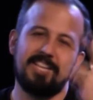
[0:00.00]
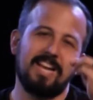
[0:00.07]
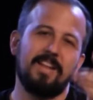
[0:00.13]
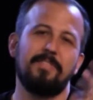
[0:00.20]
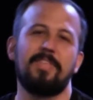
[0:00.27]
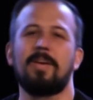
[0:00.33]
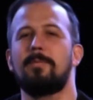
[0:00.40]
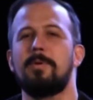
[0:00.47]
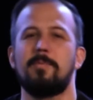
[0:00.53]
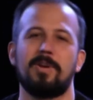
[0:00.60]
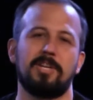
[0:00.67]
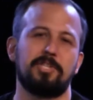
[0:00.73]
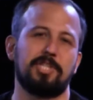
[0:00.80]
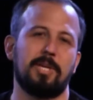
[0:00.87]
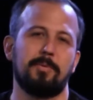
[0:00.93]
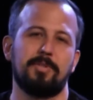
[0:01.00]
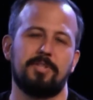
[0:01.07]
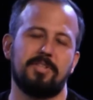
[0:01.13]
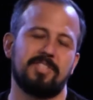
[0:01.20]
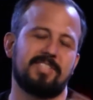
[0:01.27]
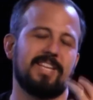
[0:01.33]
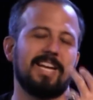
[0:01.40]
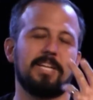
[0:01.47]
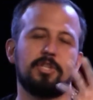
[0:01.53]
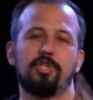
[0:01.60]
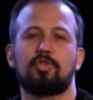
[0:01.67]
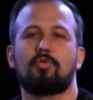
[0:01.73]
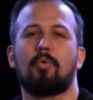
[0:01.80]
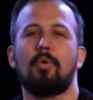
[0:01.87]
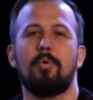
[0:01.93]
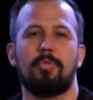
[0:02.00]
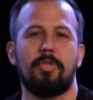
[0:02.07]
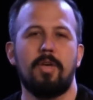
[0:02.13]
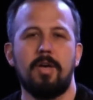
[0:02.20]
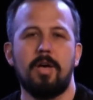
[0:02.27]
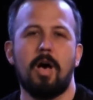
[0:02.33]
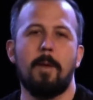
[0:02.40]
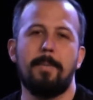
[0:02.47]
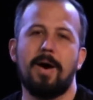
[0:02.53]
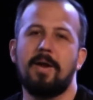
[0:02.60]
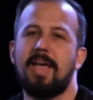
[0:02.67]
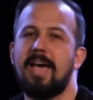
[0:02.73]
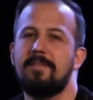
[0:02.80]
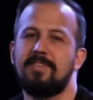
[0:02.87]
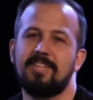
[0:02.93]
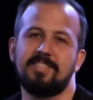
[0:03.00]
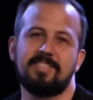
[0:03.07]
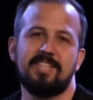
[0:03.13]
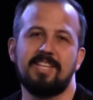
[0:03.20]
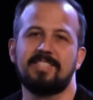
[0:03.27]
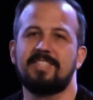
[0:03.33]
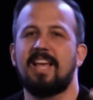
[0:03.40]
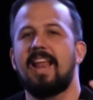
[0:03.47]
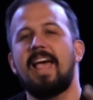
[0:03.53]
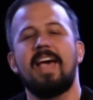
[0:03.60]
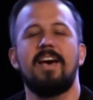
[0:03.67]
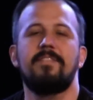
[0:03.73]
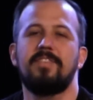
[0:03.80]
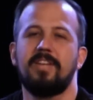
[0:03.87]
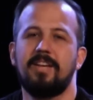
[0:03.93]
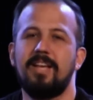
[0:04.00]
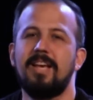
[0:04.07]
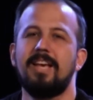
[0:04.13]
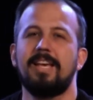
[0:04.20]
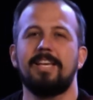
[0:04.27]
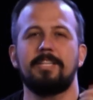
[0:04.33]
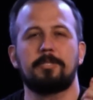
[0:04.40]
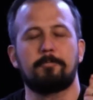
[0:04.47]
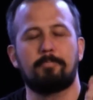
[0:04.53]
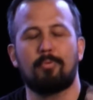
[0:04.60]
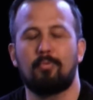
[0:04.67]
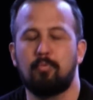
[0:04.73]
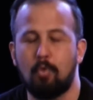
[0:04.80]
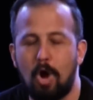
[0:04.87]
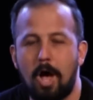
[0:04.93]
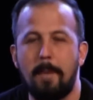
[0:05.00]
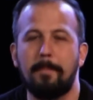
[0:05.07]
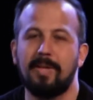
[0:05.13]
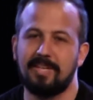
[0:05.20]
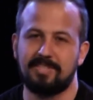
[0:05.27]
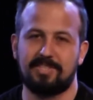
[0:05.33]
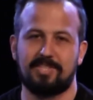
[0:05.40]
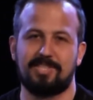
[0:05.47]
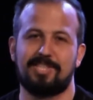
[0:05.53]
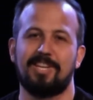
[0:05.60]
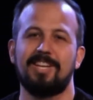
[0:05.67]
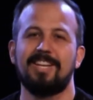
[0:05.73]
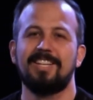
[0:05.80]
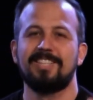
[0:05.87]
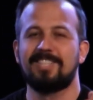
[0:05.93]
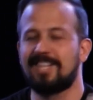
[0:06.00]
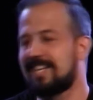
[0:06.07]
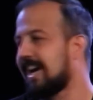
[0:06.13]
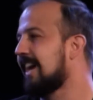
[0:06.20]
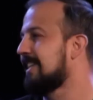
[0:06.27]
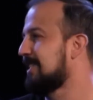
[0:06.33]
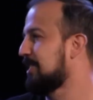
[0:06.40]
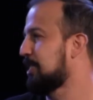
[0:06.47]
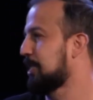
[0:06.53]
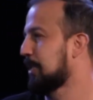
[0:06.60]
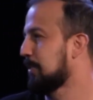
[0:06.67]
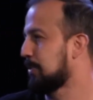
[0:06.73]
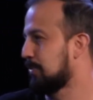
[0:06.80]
Second thing we want to share with you, the second truth about heaven is this that heaven is promised to God's